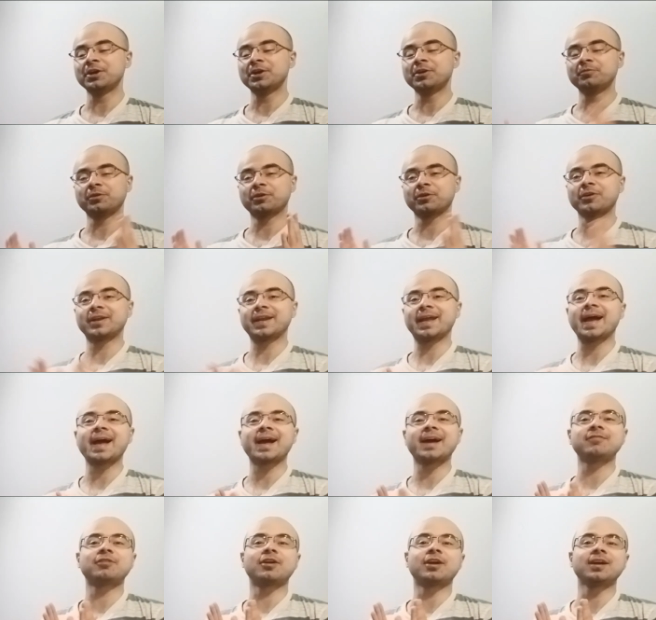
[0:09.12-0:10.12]
we're gonna
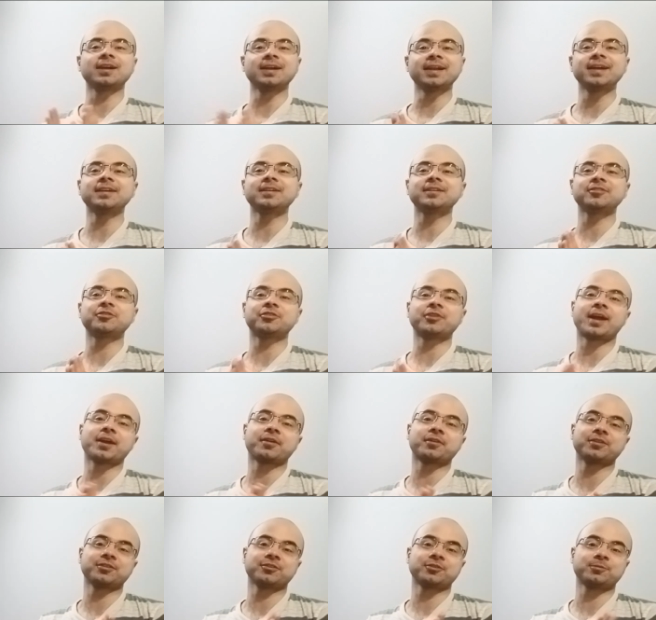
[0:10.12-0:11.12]
have our latest Drag
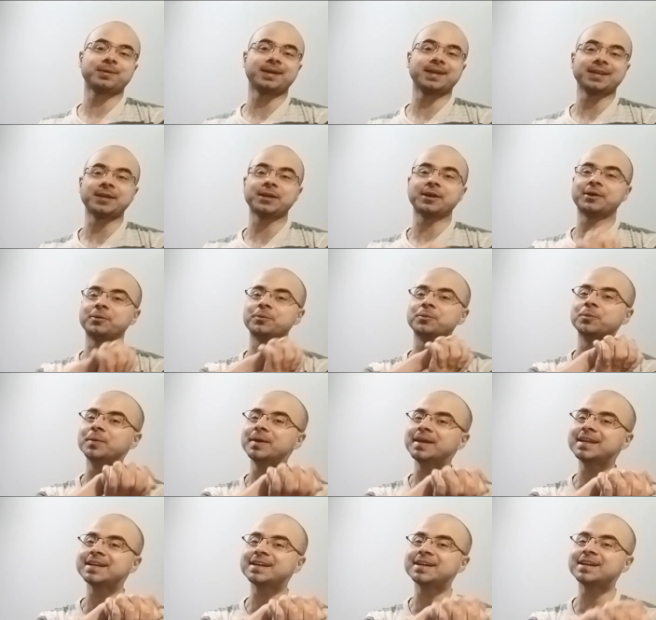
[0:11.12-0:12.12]
Race España
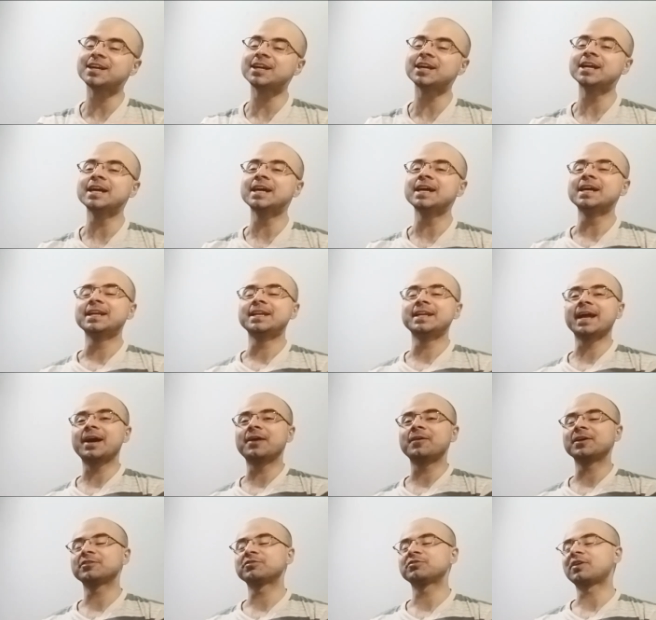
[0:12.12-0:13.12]
winner.
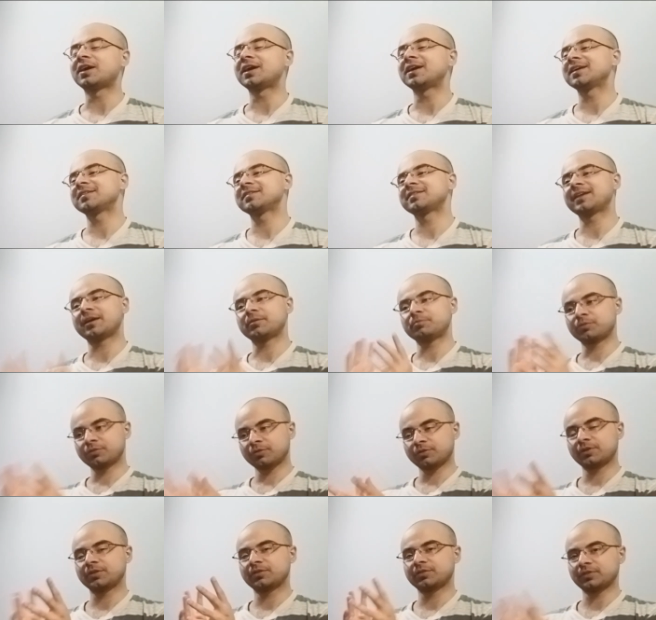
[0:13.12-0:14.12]
Now, as far as the
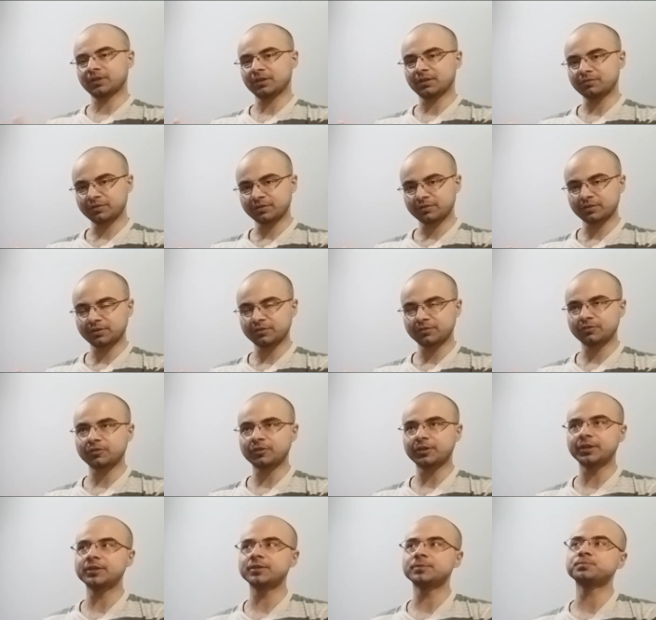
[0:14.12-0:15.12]
episode itself is
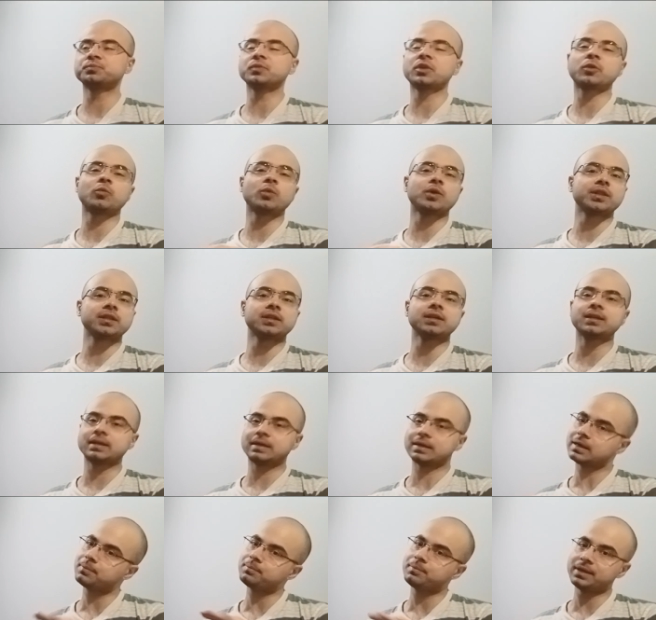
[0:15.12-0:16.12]
concerned, there wasn't
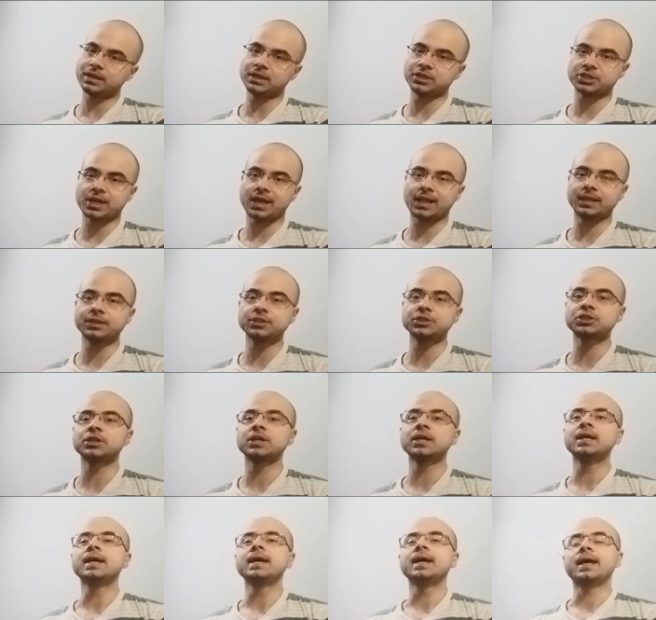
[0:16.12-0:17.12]
a mini challenge,
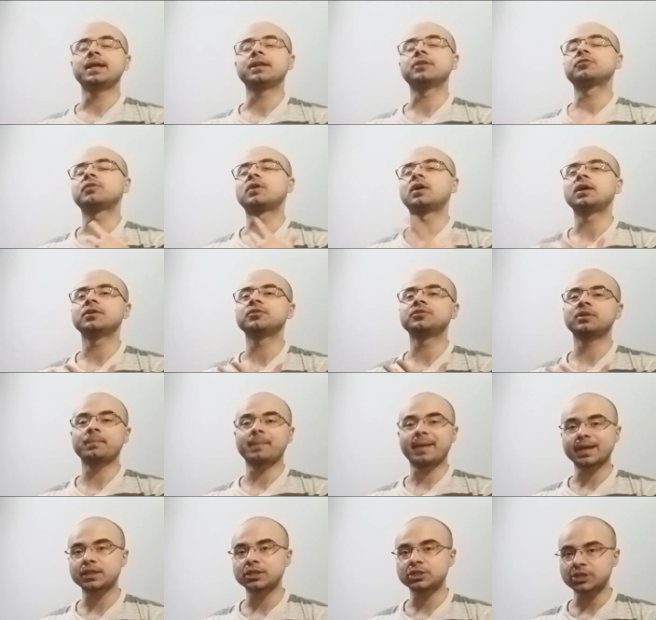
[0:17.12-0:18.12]
and as far as the
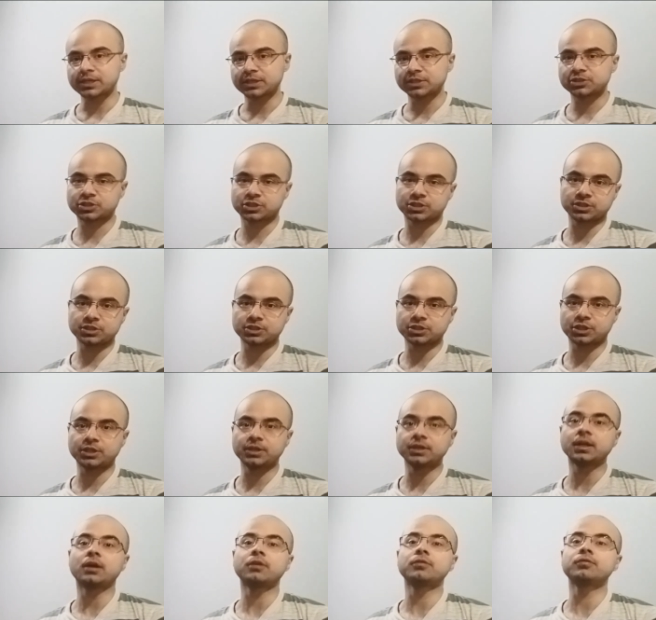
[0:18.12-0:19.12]
maxi challenge is
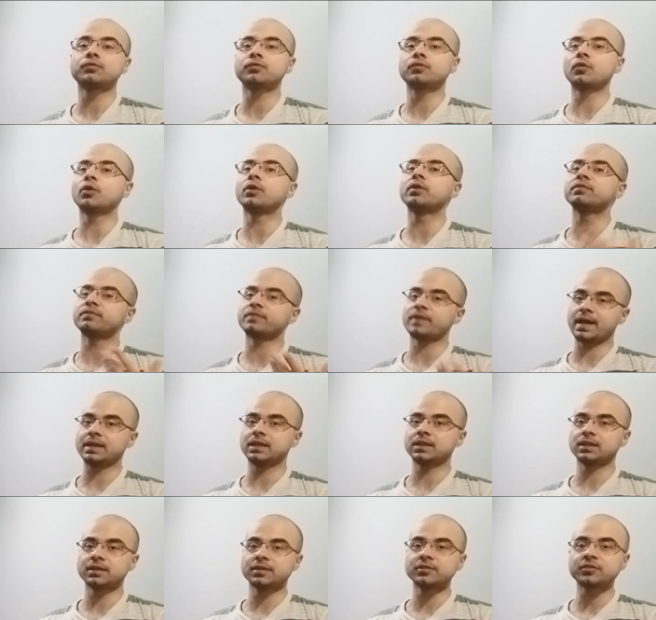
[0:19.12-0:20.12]
concerned, our four
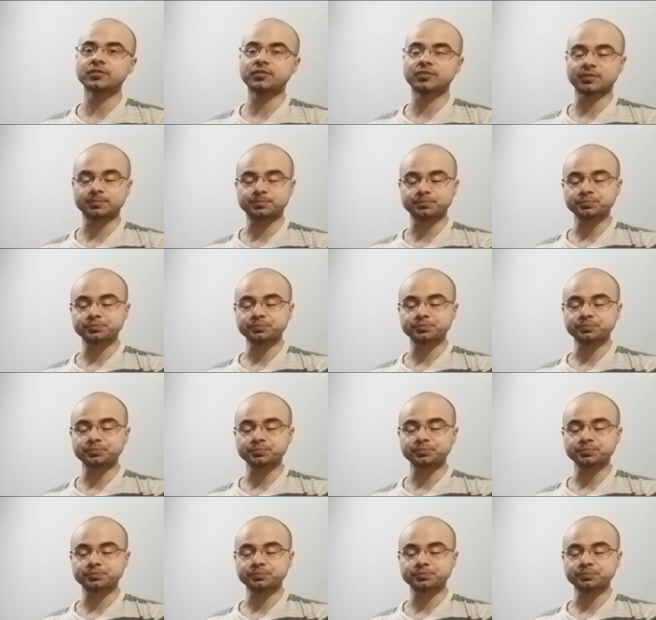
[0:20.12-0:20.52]
finalists